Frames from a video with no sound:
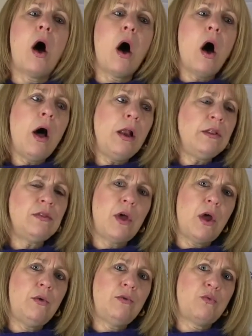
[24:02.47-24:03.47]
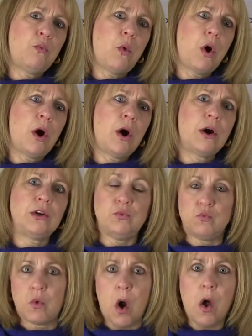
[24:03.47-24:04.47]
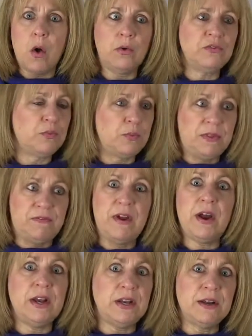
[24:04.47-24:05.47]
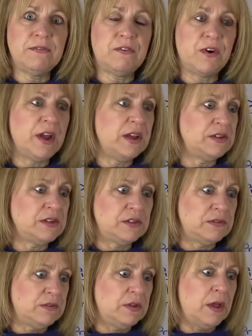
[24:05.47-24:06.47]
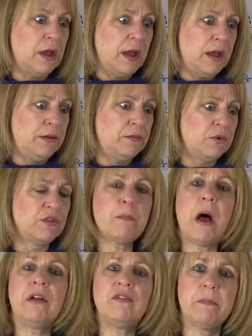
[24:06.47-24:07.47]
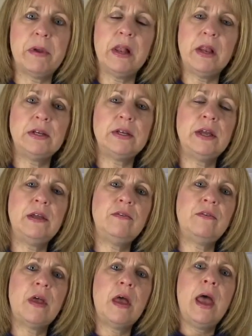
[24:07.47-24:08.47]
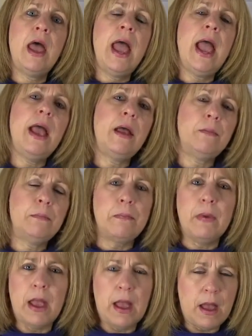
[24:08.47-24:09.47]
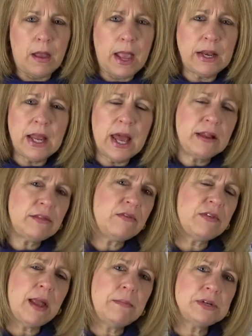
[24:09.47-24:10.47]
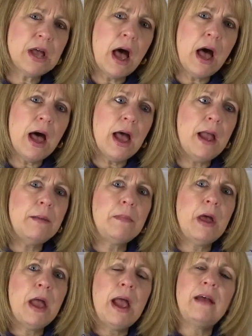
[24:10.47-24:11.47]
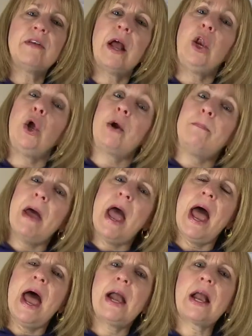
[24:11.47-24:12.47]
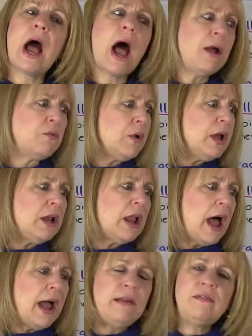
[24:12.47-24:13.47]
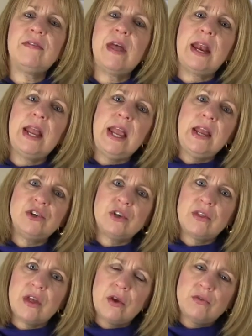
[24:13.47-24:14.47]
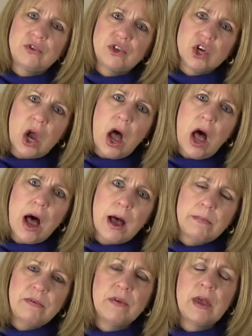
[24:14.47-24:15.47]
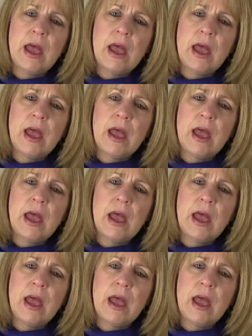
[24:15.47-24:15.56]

all of those were roles with very different responsibilities. And yet at the same time, as I look back, I realized that each of those jobs